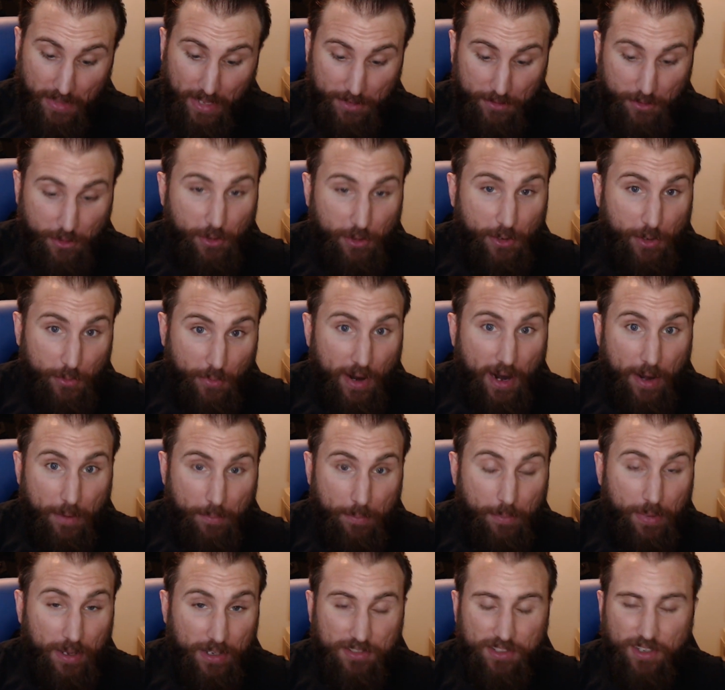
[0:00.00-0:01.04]
Dirty
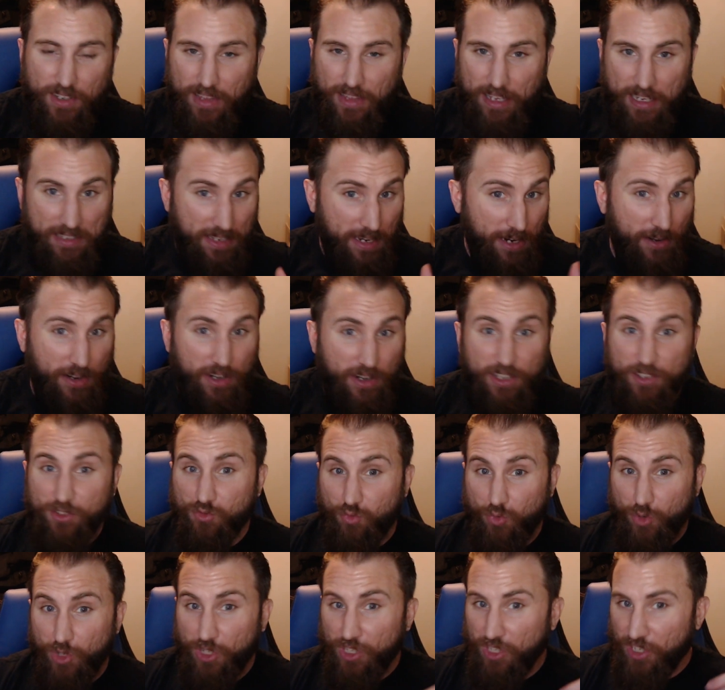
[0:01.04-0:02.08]
Rotten Biscuit. Like, there he's
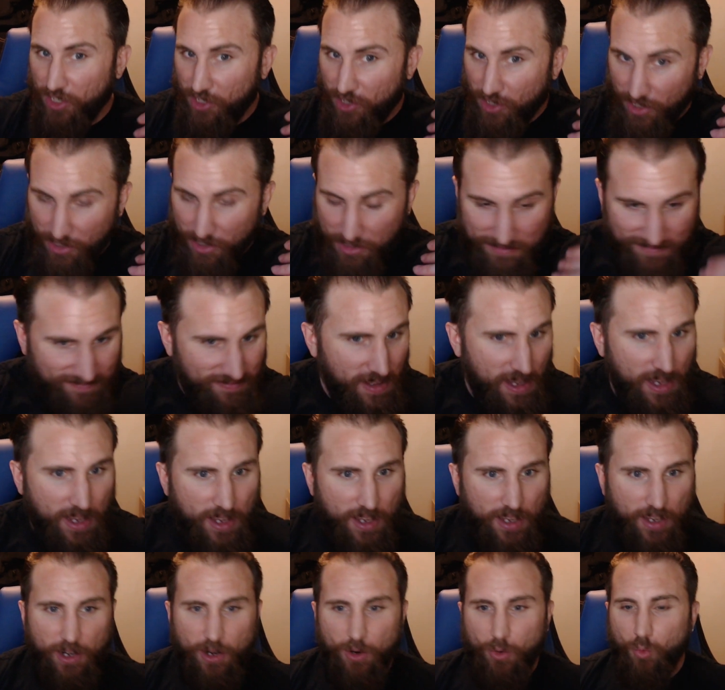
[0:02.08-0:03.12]
really just,
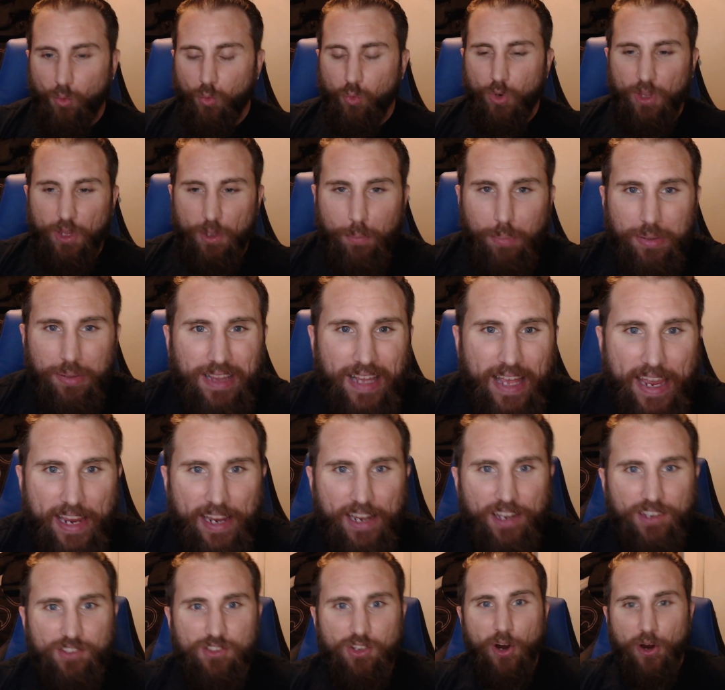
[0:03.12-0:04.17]
you know, really
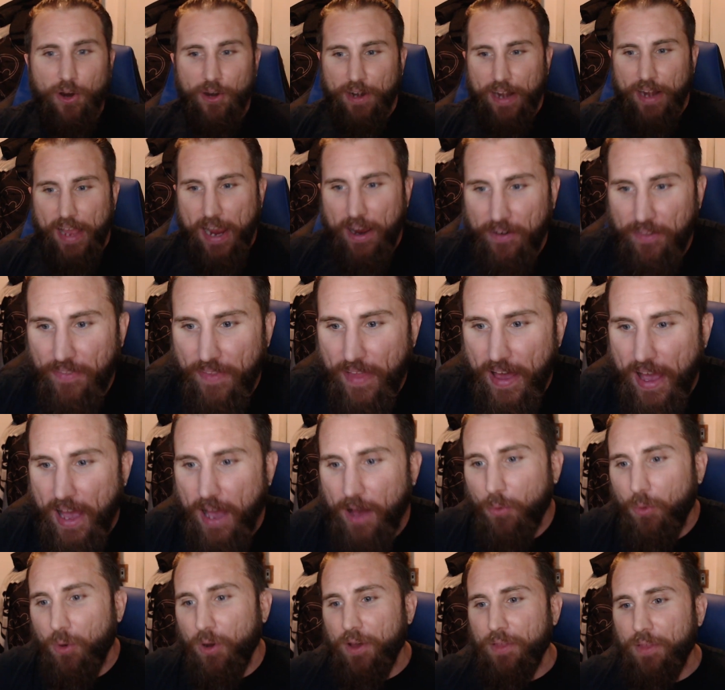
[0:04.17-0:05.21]
playing his heart out in
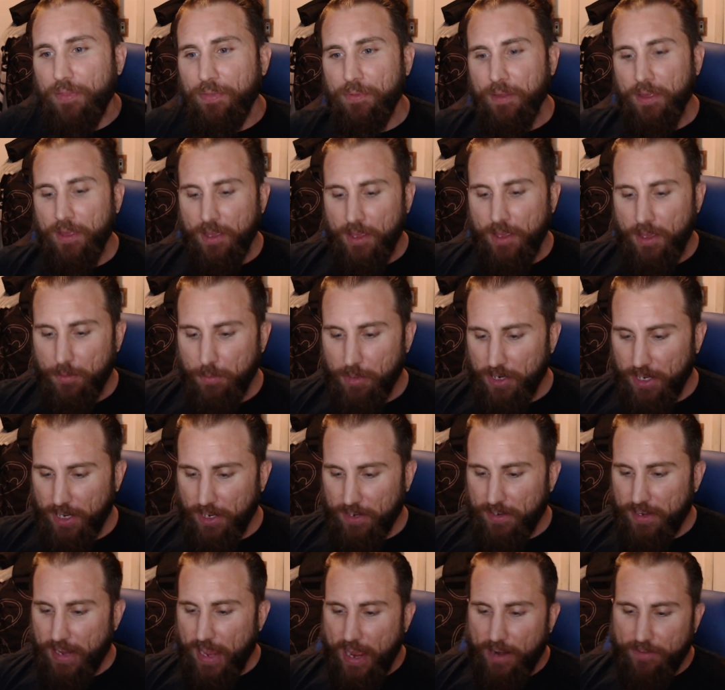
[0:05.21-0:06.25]
that one. But
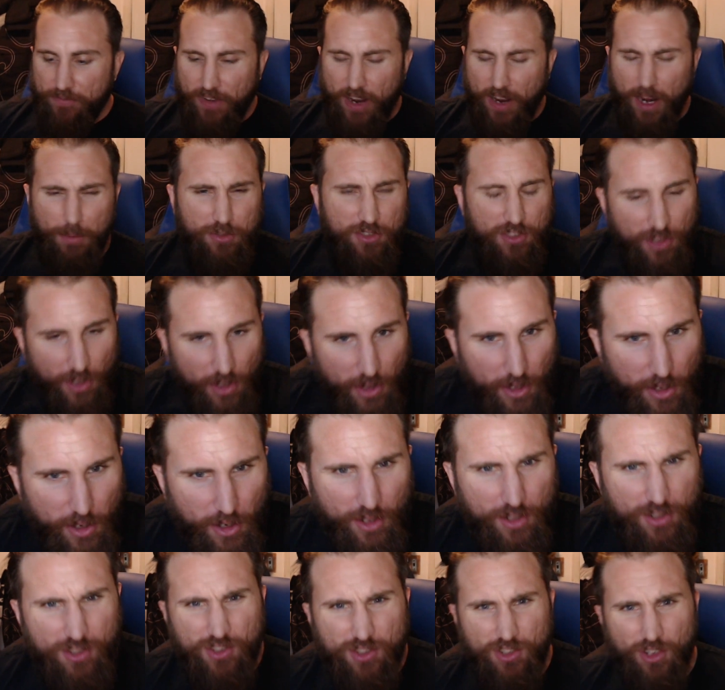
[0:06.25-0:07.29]
yeah, Dad Vibe's still a
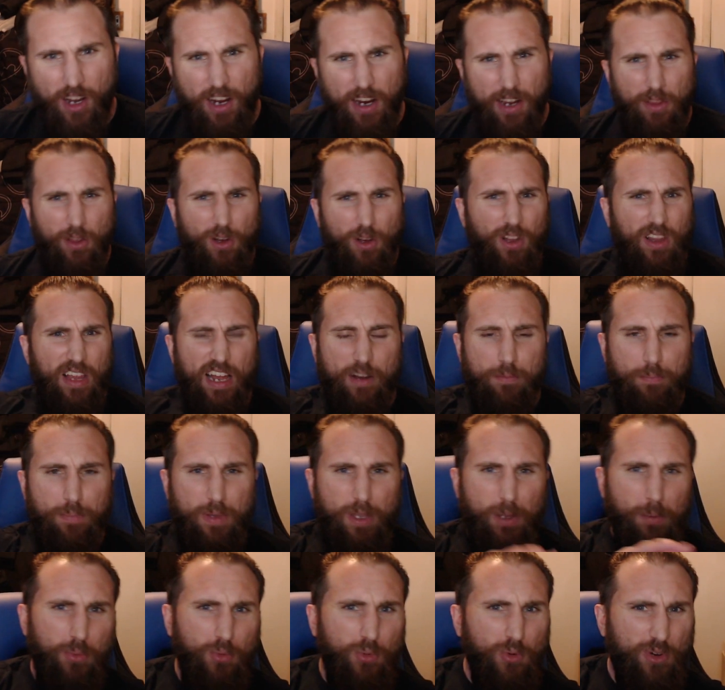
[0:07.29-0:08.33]
good song. I know a lot of
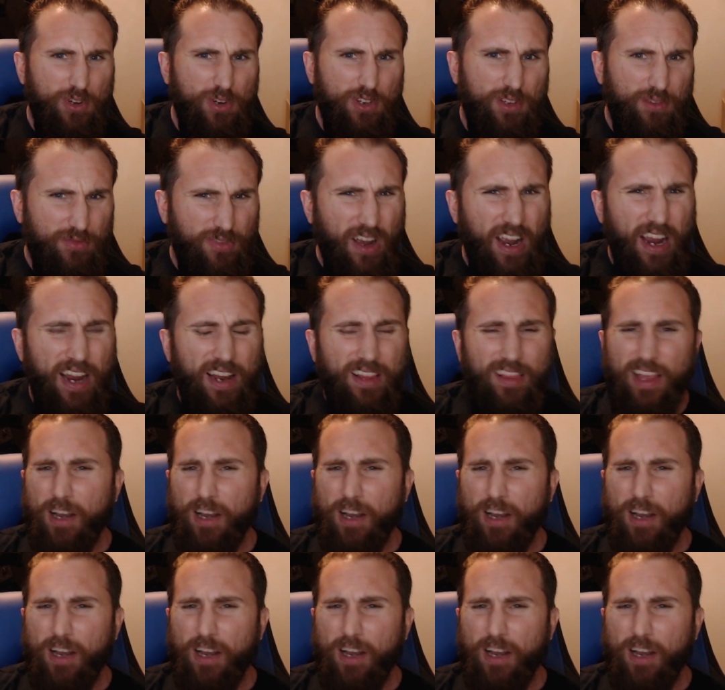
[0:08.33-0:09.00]
people were divided.